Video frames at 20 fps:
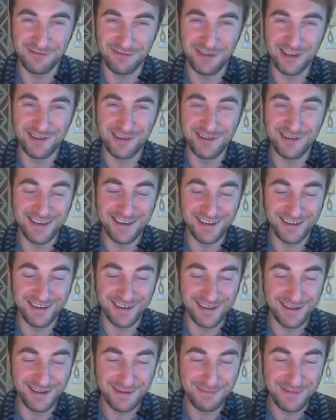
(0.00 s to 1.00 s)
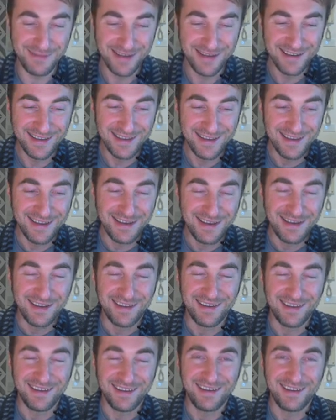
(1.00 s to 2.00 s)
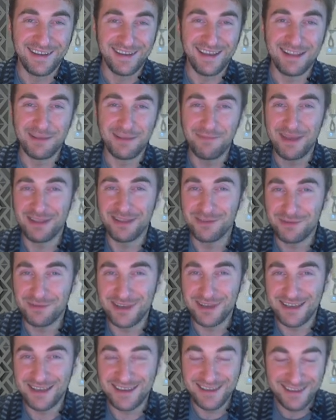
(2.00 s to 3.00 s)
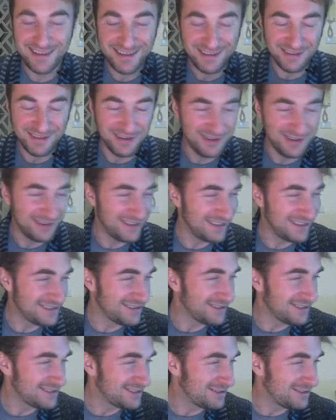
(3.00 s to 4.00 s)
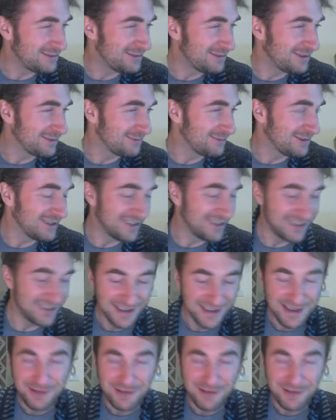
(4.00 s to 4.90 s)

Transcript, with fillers: very elementary. No, that's also the wrong word.